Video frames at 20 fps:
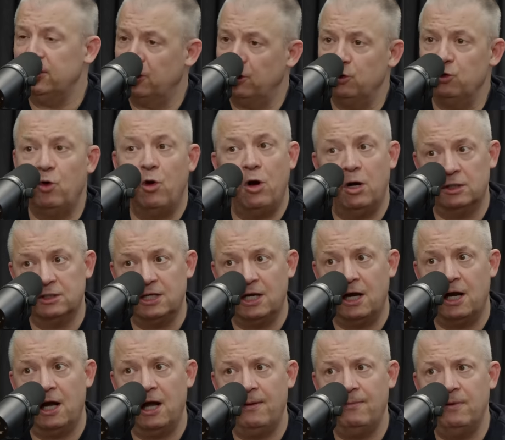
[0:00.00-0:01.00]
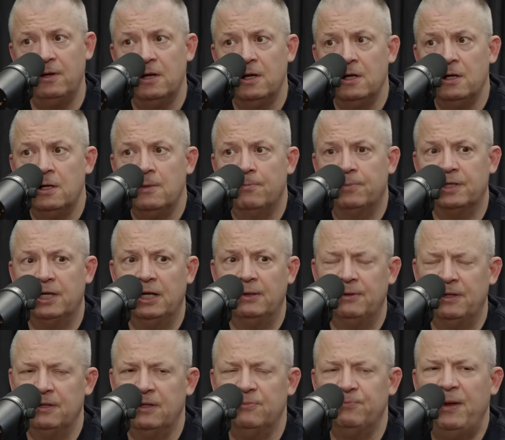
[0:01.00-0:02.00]
in a long time, but I
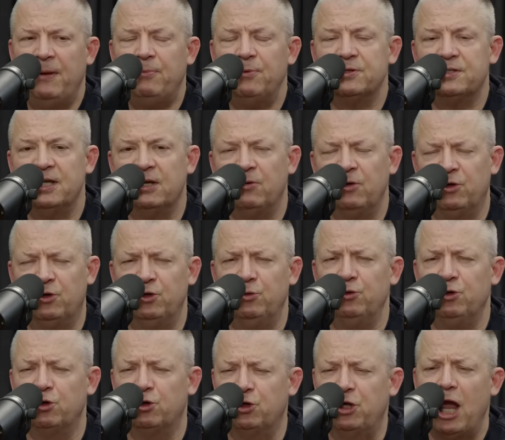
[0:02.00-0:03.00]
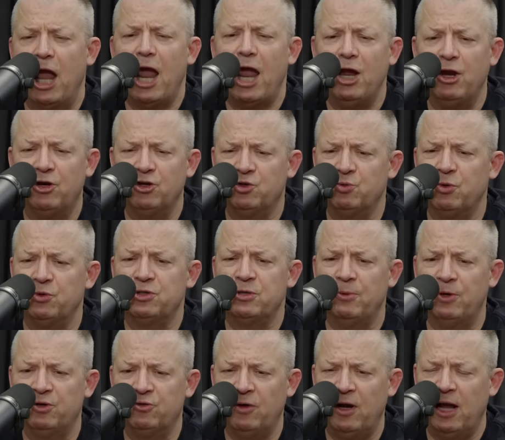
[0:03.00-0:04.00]
uh, people say like you you're gay because you're with
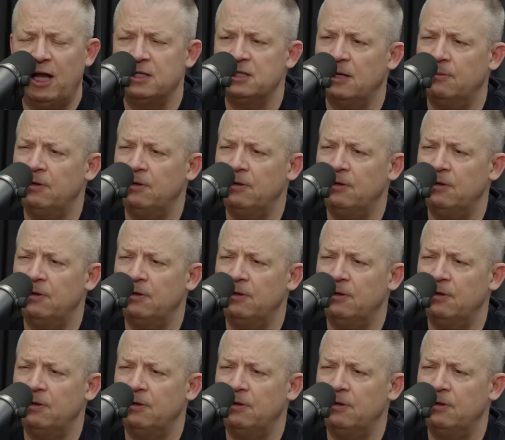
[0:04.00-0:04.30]
somebody trans.